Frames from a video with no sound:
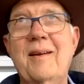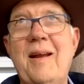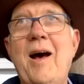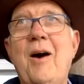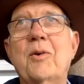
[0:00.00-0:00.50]

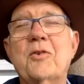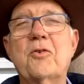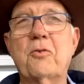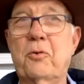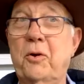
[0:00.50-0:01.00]
now
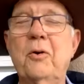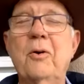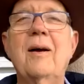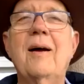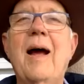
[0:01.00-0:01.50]
it's
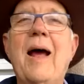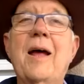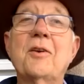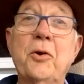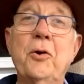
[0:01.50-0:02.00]
through
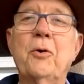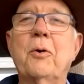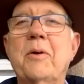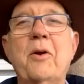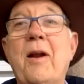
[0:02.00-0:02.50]
and
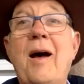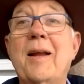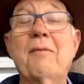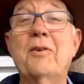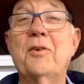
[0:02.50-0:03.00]
to. You're
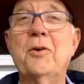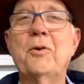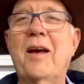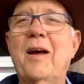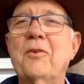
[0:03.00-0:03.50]
not even
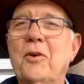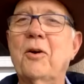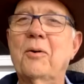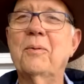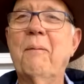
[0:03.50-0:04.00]
to yet,
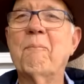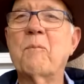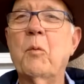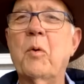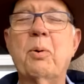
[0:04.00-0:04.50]
so
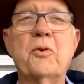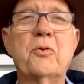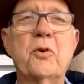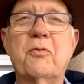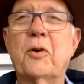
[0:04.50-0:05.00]
we put
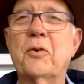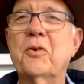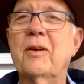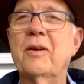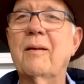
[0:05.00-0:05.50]
through
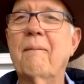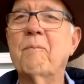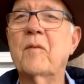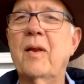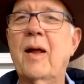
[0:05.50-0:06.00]
first, and
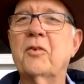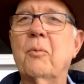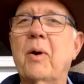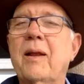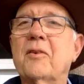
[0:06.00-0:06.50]
that's
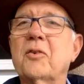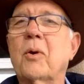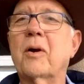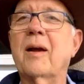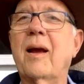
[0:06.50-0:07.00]
the way that's
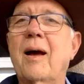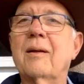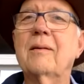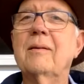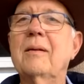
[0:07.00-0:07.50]
working out.